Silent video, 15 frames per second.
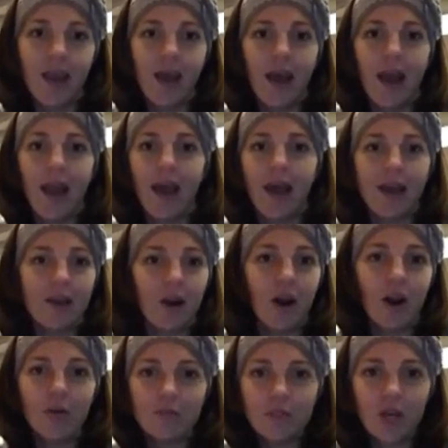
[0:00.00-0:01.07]
I had
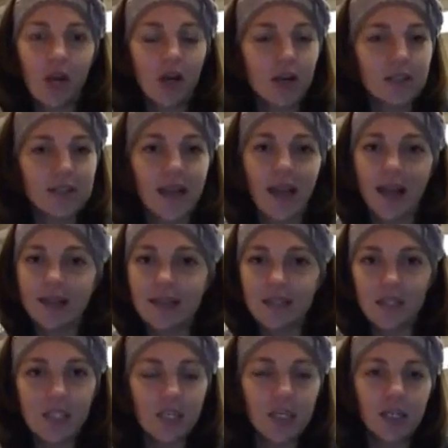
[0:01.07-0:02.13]
armed guards, I had
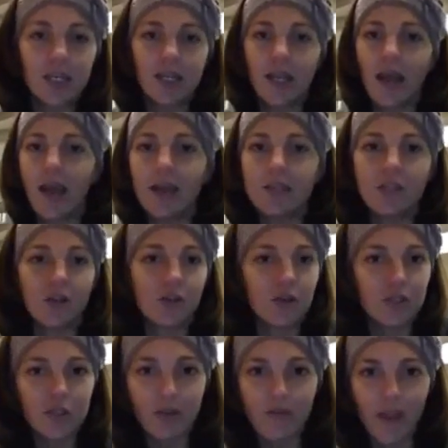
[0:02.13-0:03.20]
security, I had to go through
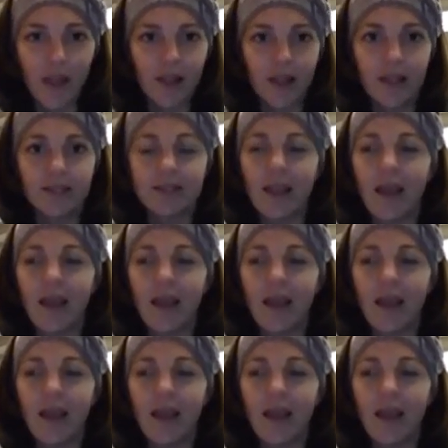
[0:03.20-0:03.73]
surveillance.